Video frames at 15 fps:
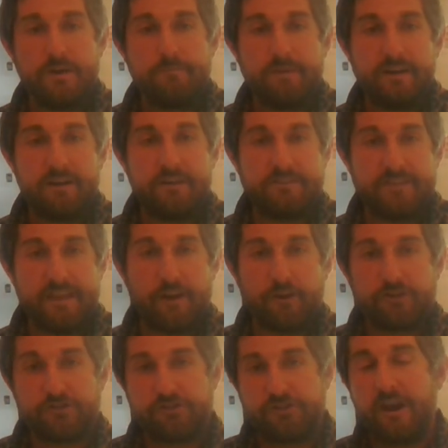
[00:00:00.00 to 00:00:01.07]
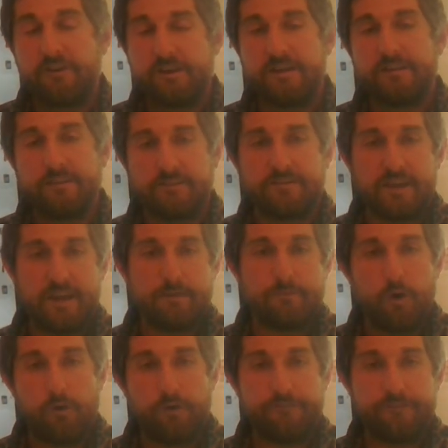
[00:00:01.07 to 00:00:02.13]
because they are sharing the same
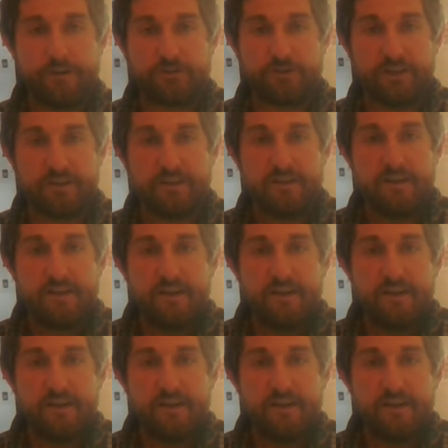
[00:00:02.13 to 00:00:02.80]
coefficient,